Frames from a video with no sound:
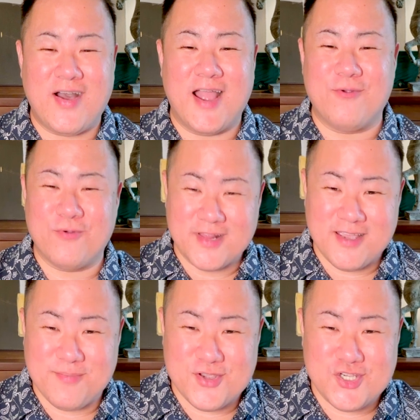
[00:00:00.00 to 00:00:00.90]
really
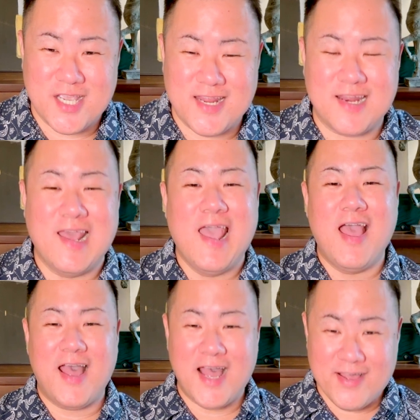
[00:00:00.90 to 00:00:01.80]
appreciate it.
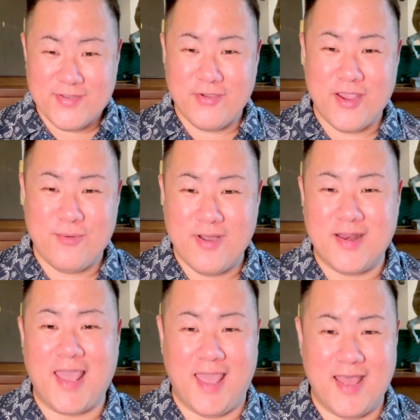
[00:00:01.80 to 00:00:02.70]
Have a great one
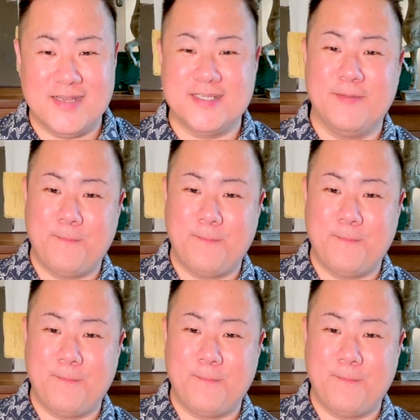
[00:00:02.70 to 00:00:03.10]
and